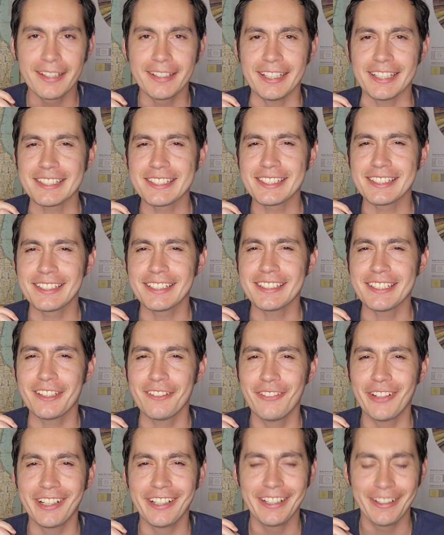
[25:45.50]
Yes, that's a
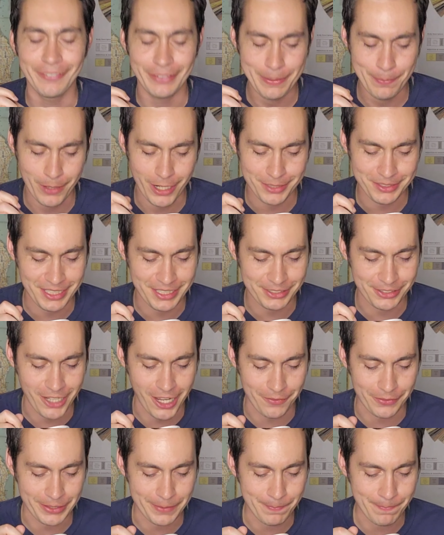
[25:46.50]
very heavily processed
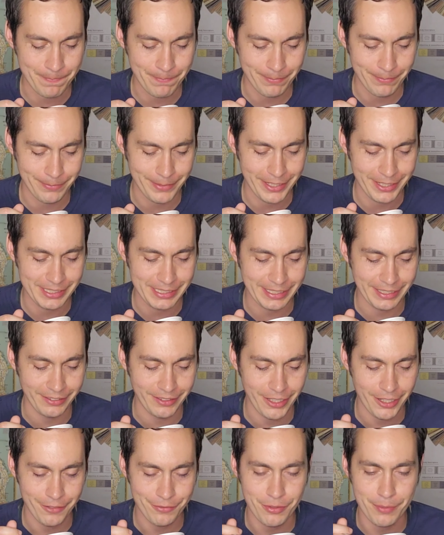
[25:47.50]
coffee. There's a
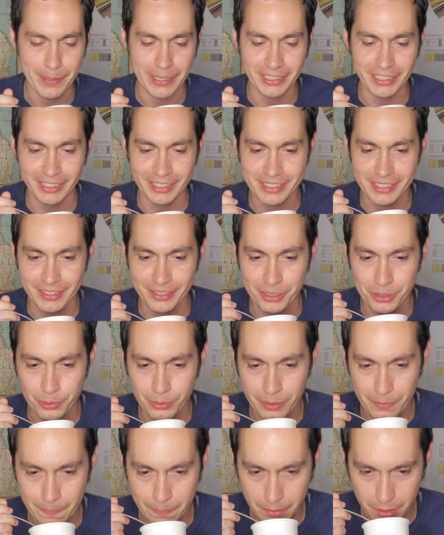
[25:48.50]
lot of fermentiness in this
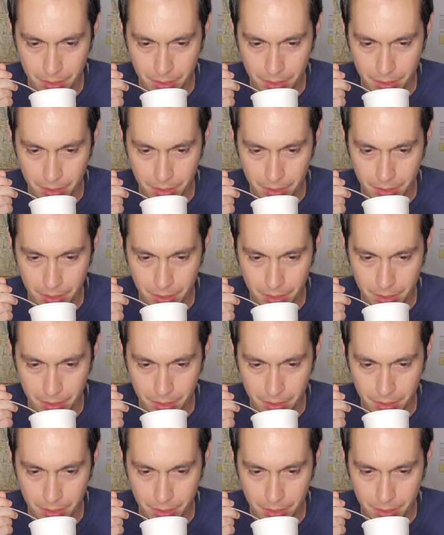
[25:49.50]
one.